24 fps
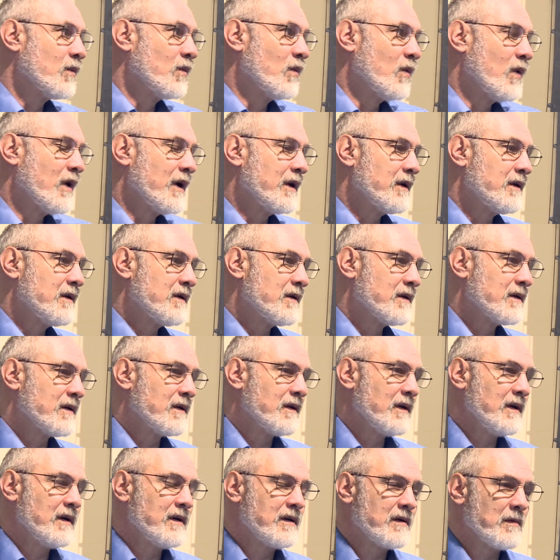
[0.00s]
what
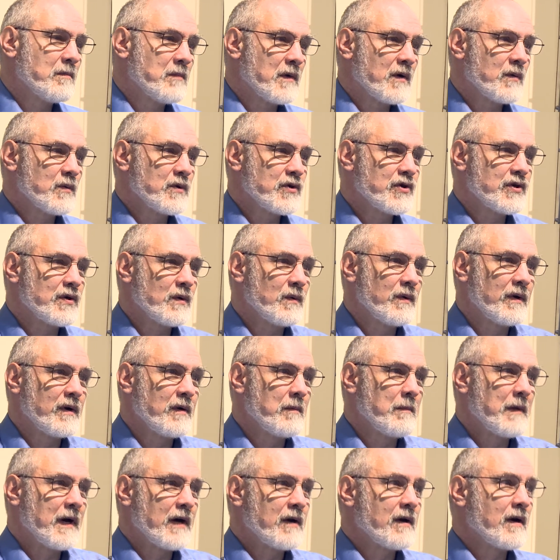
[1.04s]
Itamar was showing
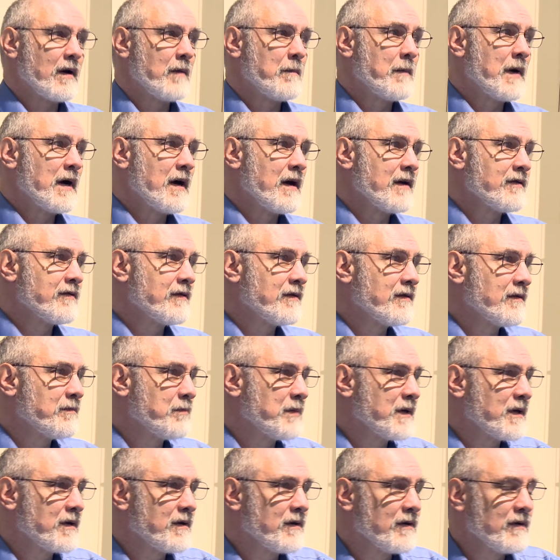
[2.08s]
about Hamas,
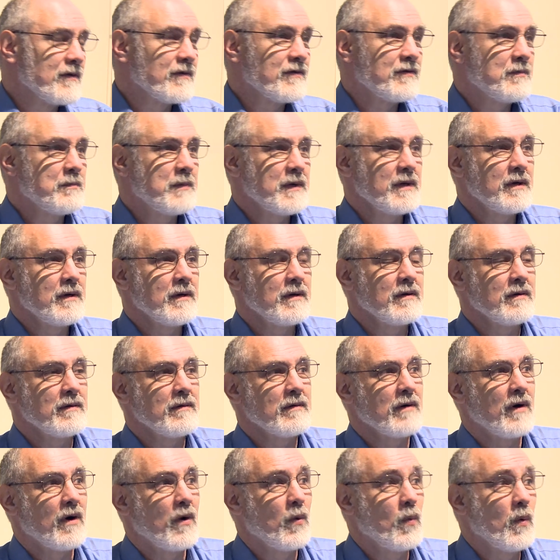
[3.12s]
because
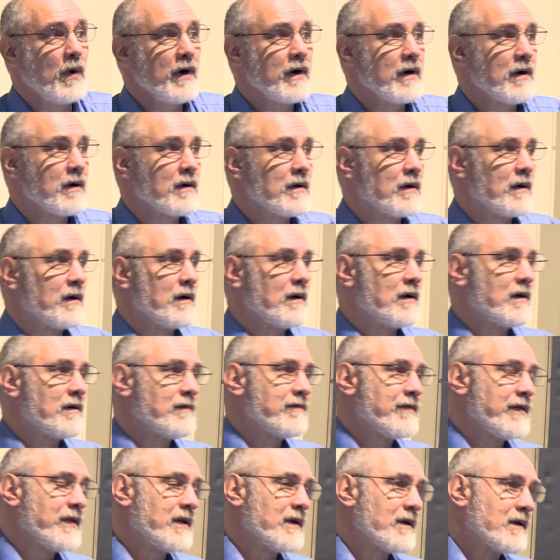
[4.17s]
being aware
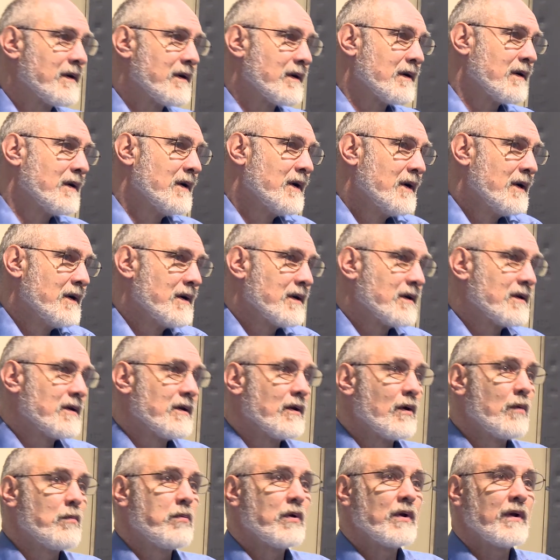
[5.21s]
of their
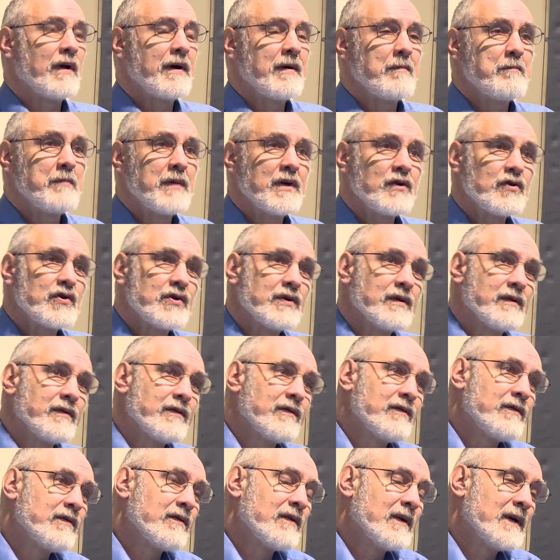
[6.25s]
global
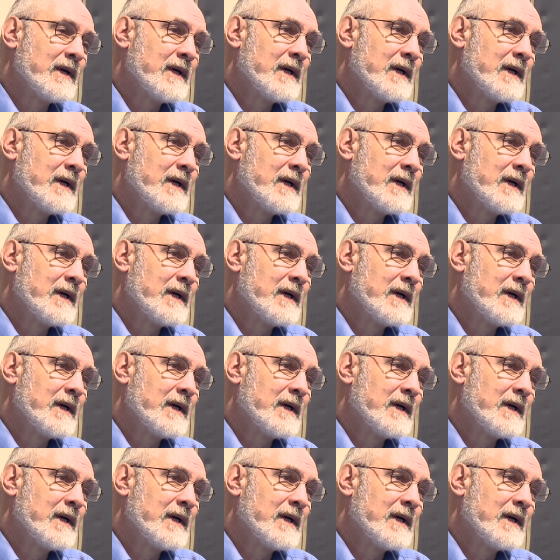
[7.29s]
ambitions,